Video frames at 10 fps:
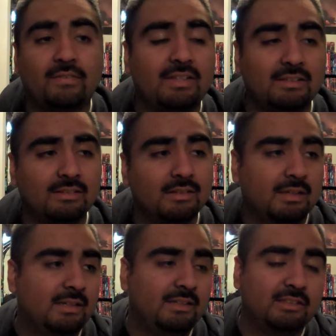He's
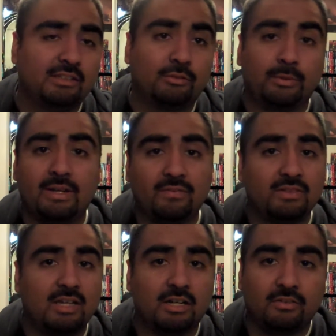a great
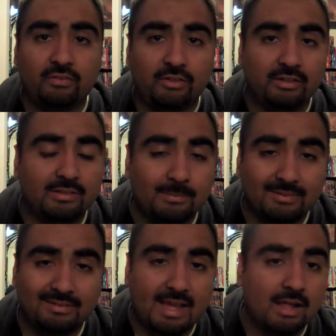photographer. His name's
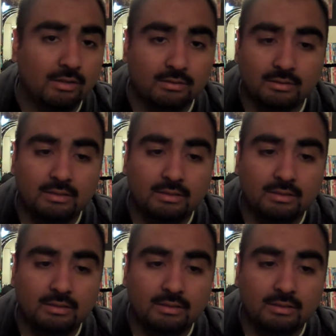Sal.